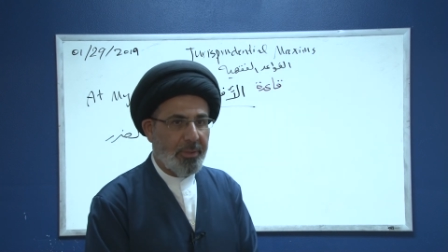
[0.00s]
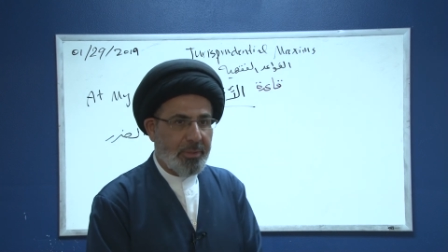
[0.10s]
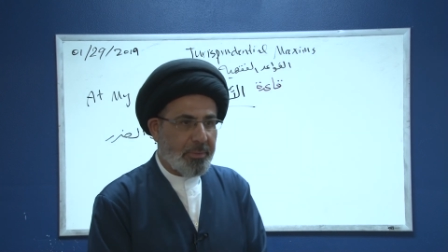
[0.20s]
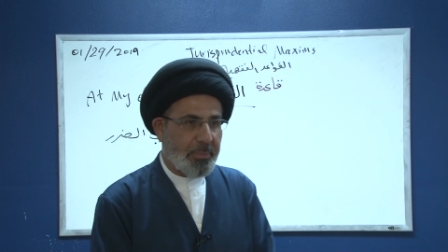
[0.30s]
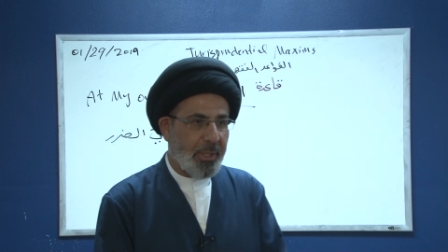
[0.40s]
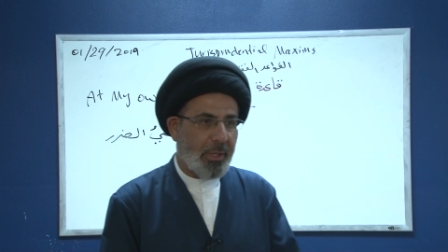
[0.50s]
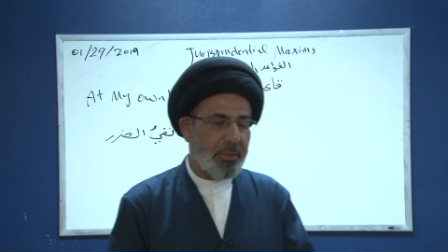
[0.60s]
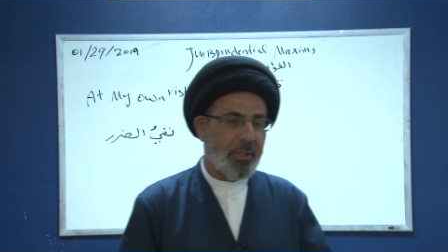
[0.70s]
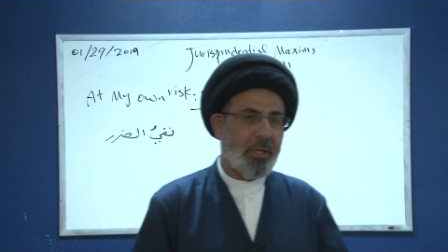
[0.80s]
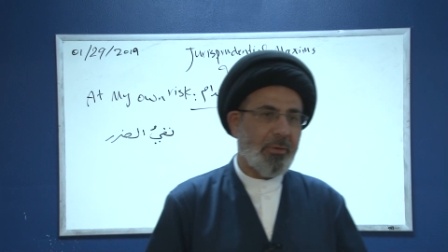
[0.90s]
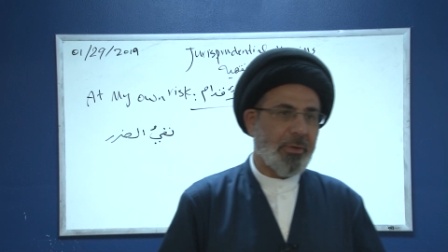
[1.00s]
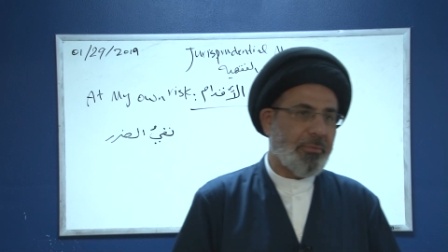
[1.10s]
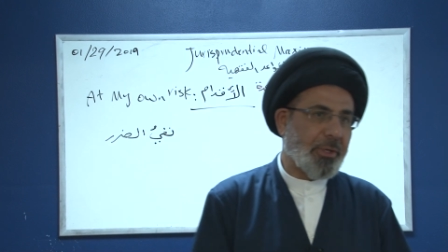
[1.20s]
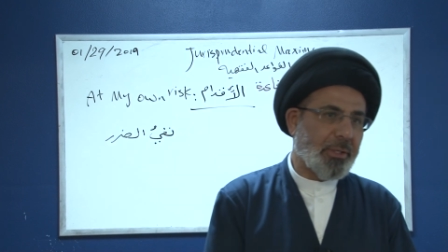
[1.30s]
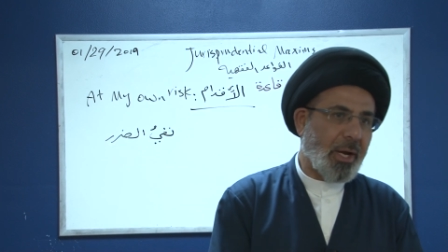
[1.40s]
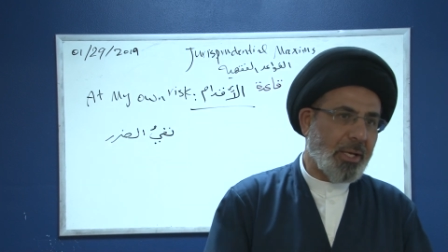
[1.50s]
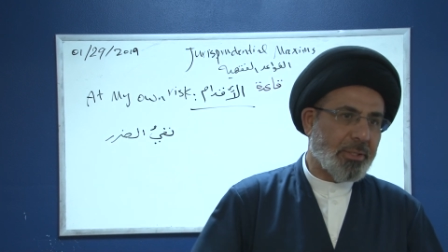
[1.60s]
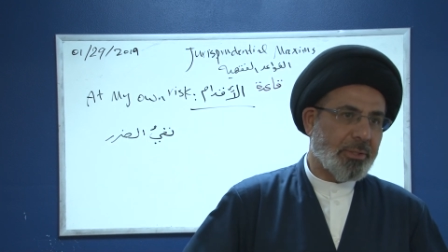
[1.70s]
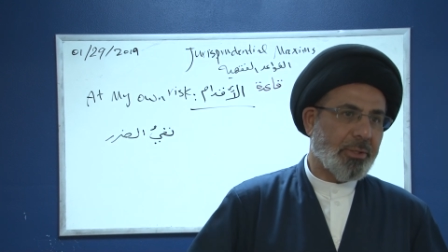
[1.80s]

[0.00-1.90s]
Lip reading: It's beyond recovery. If he dies,